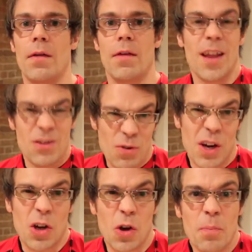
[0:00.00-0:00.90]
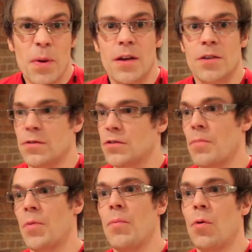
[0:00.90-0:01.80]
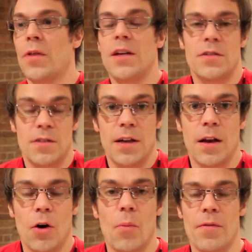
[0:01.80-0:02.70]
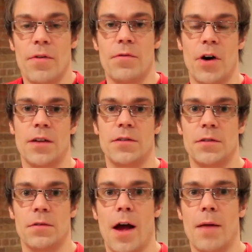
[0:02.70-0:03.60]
And that's really good because for some people they just need a little bit of advice.